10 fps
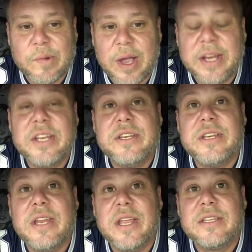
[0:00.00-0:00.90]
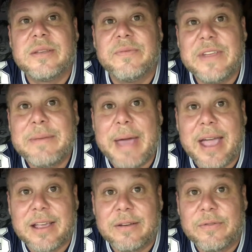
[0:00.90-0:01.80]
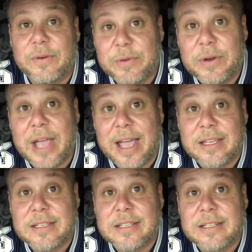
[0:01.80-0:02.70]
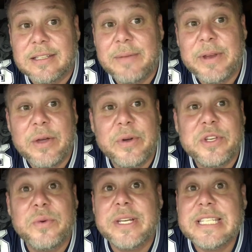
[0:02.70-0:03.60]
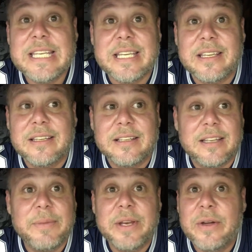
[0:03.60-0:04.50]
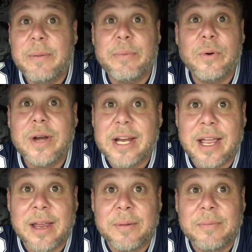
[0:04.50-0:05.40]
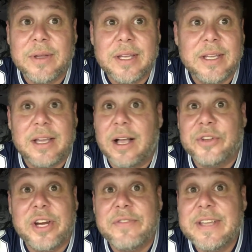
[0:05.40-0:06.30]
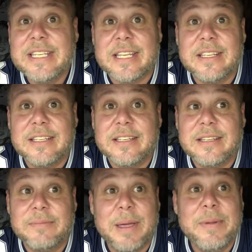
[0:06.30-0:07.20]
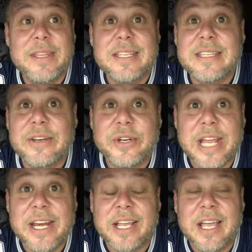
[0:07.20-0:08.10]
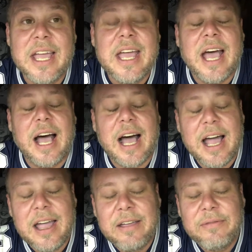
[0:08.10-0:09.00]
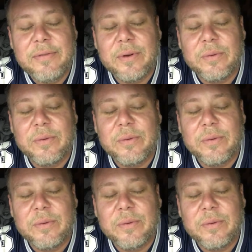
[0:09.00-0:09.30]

I need some feedback from you guys. Let me know what you want to see. Let me know how boring I am. I'll try to fix it. Maybe this is entertaining. I've